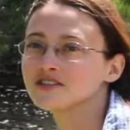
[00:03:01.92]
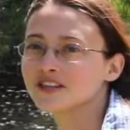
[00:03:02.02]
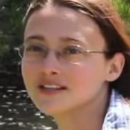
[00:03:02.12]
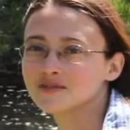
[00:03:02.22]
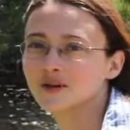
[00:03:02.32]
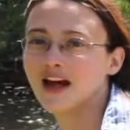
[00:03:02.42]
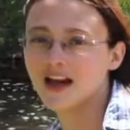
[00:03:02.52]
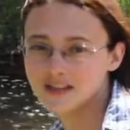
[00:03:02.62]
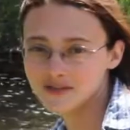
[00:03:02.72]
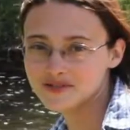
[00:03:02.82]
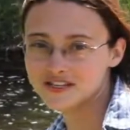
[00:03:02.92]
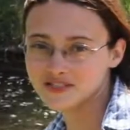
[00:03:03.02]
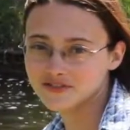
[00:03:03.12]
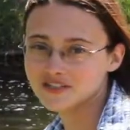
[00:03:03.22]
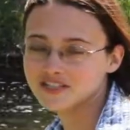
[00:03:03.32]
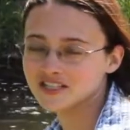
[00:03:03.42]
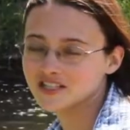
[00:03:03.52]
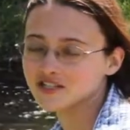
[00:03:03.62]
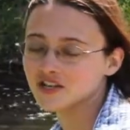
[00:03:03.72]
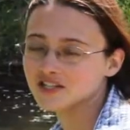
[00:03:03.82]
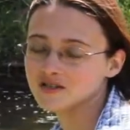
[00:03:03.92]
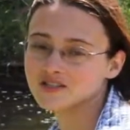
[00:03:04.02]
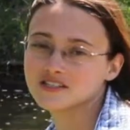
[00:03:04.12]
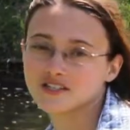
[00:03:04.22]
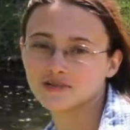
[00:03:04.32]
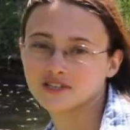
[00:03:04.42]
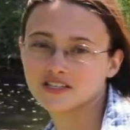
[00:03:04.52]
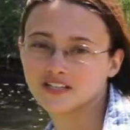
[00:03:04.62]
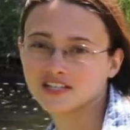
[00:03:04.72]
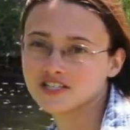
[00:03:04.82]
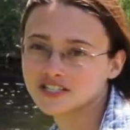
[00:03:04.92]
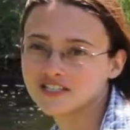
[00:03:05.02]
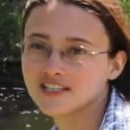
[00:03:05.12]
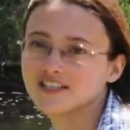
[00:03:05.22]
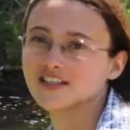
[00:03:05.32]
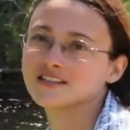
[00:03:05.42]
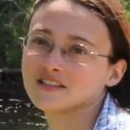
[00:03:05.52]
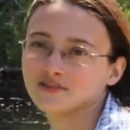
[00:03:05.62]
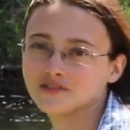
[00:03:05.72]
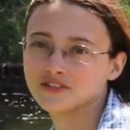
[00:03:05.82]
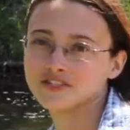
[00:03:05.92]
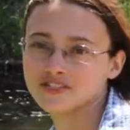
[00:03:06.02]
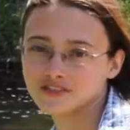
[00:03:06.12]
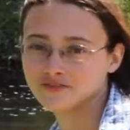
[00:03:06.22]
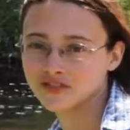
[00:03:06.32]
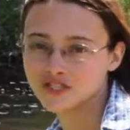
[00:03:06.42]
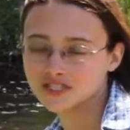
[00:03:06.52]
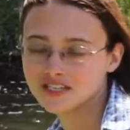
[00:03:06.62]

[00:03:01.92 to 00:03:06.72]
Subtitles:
so that's what I use as our first date. Shaun uses our reconnection date as our first official